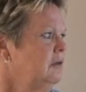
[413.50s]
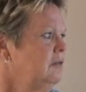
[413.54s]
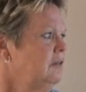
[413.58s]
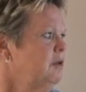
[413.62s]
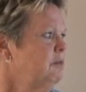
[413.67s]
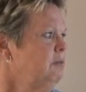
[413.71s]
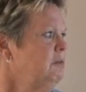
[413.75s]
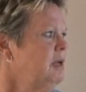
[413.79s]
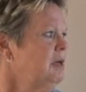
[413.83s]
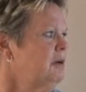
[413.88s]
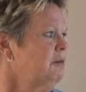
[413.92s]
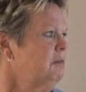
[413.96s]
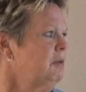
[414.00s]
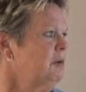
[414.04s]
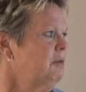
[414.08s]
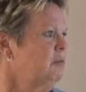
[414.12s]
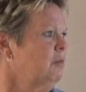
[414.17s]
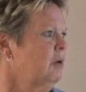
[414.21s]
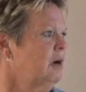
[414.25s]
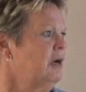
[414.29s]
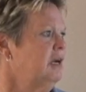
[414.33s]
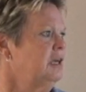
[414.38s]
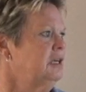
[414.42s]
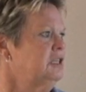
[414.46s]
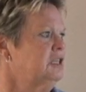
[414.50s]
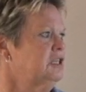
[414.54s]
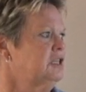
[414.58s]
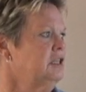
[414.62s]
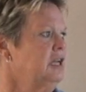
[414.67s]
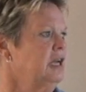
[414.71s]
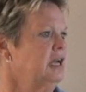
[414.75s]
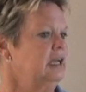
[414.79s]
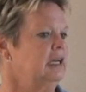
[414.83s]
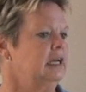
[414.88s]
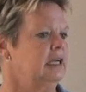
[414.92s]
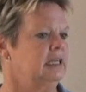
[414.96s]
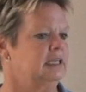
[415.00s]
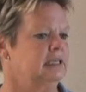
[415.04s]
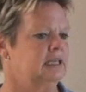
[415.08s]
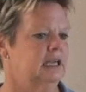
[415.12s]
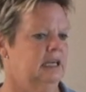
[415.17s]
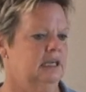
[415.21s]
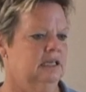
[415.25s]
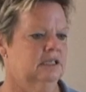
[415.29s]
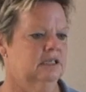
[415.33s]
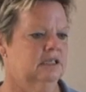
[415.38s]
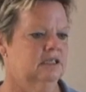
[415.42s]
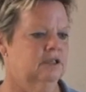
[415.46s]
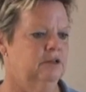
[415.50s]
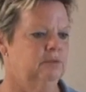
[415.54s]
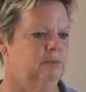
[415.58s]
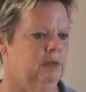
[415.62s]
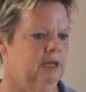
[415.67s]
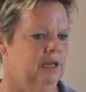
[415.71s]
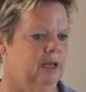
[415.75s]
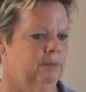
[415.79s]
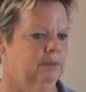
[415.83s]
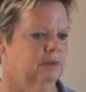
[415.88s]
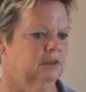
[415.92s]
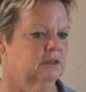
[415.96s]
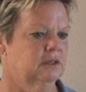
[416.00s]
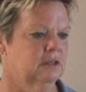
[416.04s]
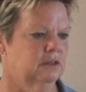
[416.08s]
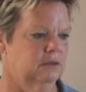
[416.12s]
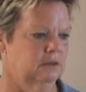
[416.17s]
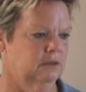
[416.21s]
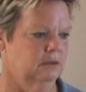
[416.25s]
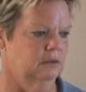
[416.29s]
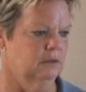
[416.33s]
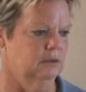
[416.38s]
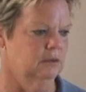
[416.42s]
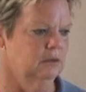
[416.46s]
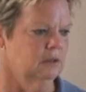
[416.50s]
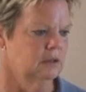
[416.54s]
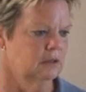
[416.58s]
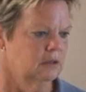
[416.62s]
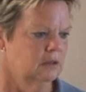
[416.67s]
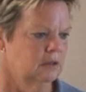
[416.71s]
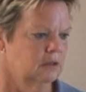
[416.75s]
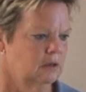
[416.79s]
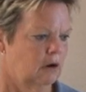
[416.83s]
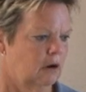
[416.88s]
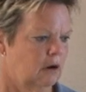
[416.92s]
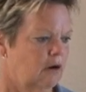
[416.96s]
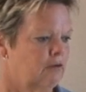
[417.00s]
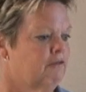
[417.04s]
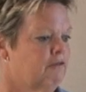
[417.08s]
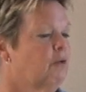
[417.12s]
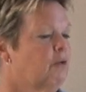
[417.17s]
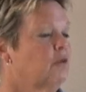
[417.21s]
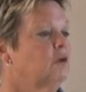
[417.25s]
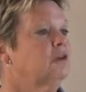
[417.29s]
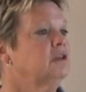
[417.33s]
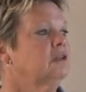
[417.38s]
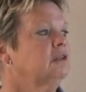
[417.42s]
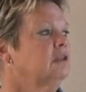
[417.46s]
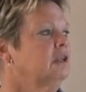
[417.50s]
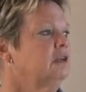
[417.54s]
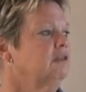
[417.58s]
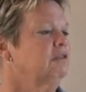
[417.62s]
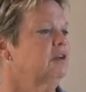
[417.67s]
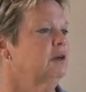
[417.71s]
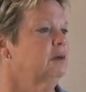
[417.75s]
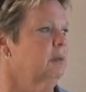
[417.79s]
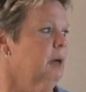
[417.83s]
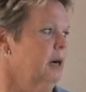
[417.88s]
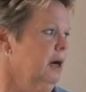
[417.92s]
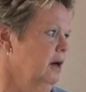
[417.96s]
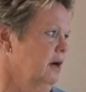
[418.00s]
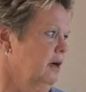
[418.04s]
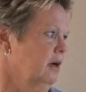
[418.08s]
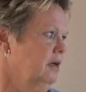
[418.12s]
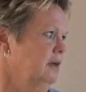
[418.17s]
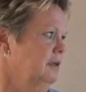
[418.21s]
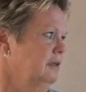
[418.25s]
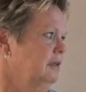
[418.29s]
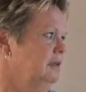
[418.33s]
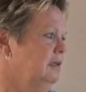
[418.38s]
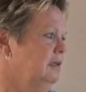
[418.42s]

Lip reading: the minimum wage that it takes to be able to afford to live in America.